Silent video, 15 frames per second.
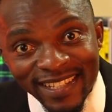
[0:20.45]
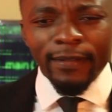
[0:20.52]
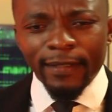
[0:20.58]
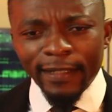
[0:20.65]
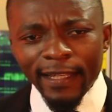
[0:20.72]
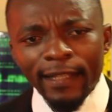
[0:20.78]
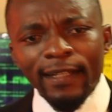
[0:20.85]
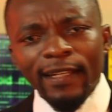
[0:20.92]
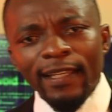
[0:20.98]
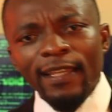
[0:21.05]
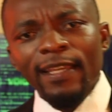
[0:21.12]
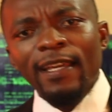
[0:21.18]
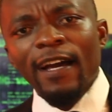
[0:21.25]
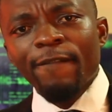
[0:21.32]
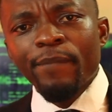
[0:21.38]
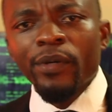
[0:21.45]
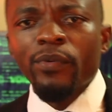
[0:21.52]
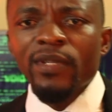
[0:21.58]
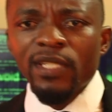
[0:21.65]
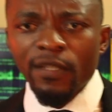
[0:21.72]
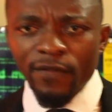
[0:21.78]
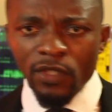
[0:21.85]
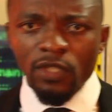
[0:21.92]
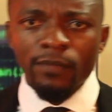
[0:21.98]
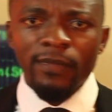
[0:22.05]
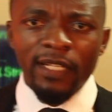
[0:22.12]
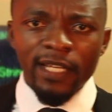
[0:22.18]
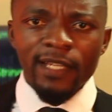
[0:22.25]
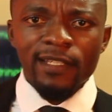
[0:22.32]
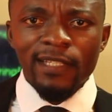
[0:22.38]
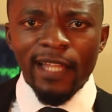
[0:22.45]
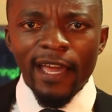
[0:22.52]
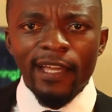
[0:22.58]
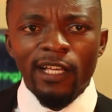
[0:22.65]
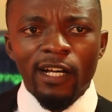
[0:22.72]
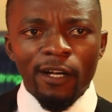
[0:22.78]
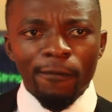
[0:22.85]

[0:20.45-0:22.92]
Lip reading: Lately I've been receiving some links like